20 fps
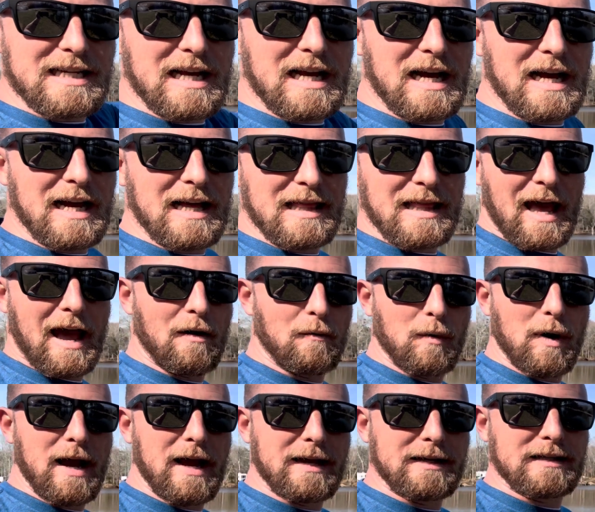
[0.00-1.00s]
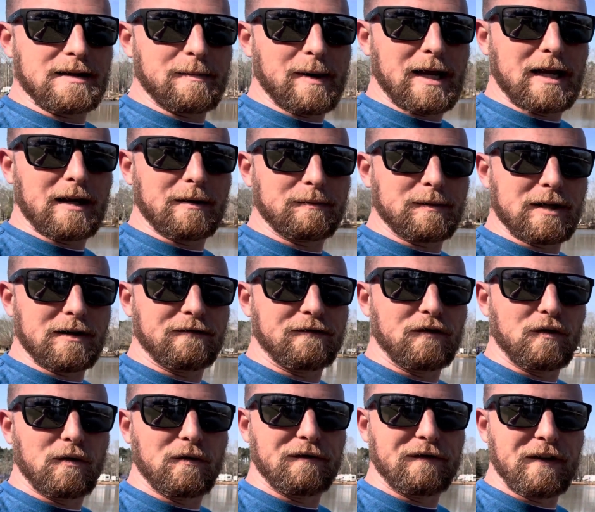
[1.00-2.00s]
that way to make up the
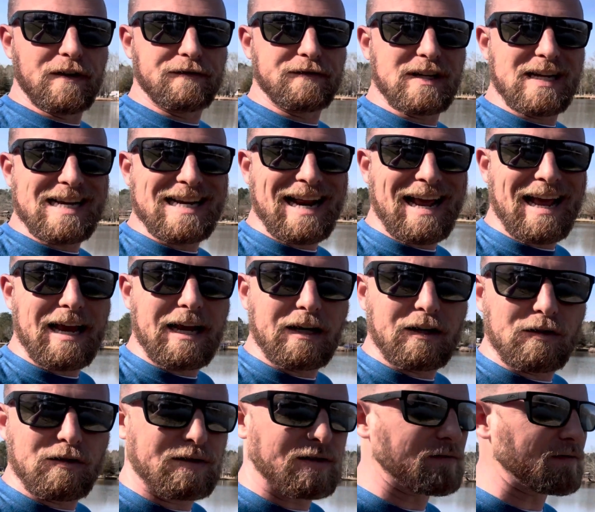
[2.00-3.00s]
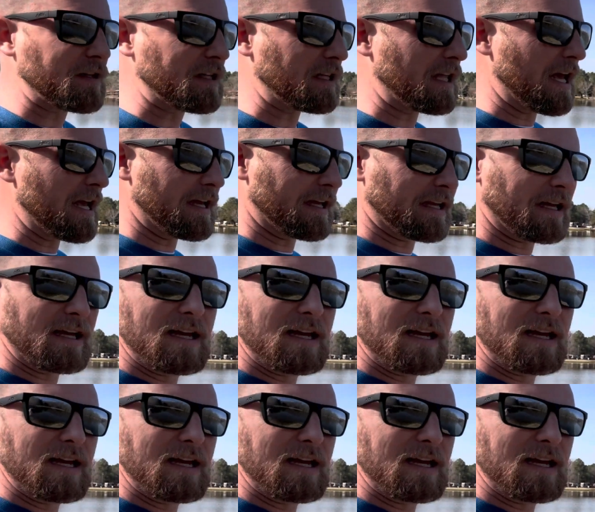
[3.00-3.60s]
full 15 acres of the lake.